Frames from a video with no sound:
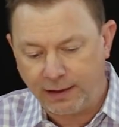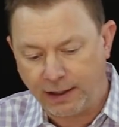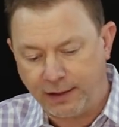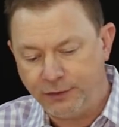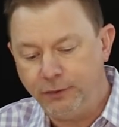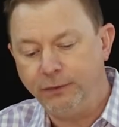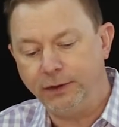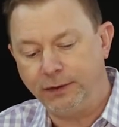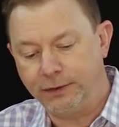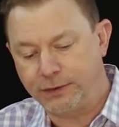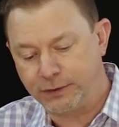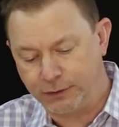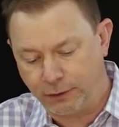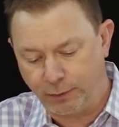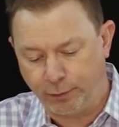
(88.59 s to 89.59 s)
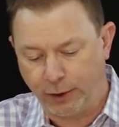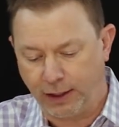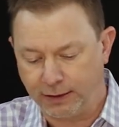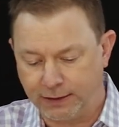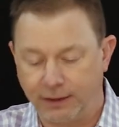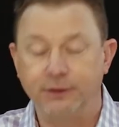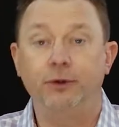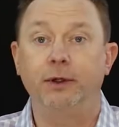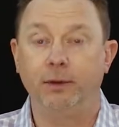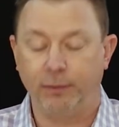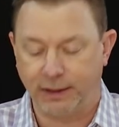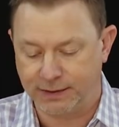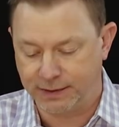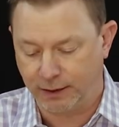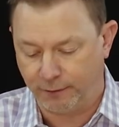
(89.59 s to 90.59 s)
I do think this is a good product. I took it
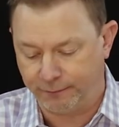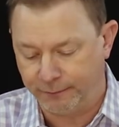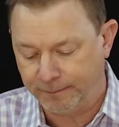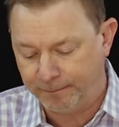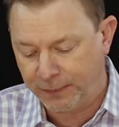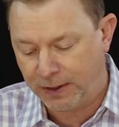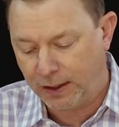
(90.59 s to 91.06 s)
myself.